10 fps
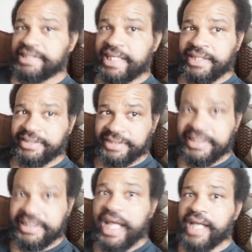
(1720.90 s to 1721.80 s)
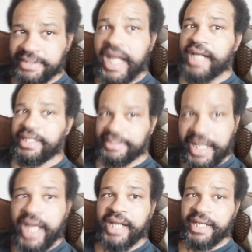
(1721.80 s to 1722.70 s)
sign, dollar, dollar,
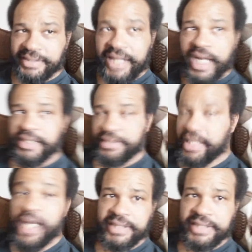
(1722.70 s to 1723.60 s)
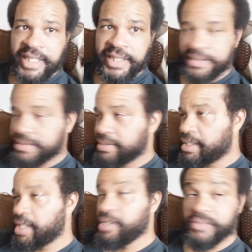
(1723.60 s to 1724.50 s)
dollar, dollar, dollar sign.
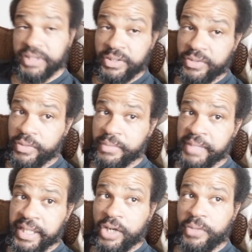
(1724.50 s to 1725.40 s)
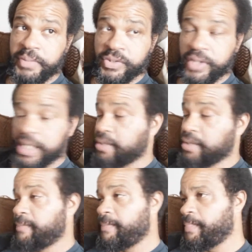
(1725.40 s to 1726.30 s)
I don't know what's going on with Mike. I hope he's okay.
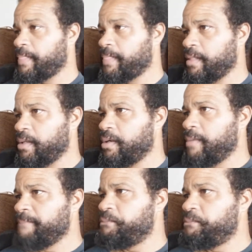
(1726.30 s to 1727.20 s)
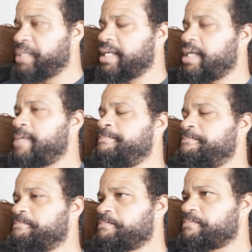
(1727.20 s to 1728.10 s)
But um,
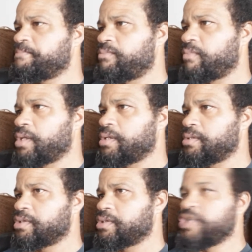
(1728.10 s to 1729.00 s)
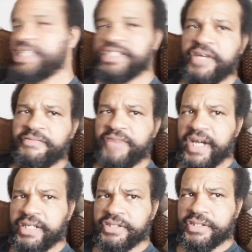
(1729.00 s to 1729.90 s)
so there's certain
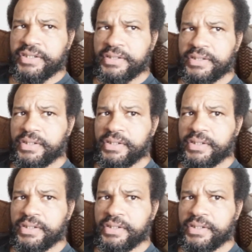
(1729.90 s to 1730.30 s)
fighters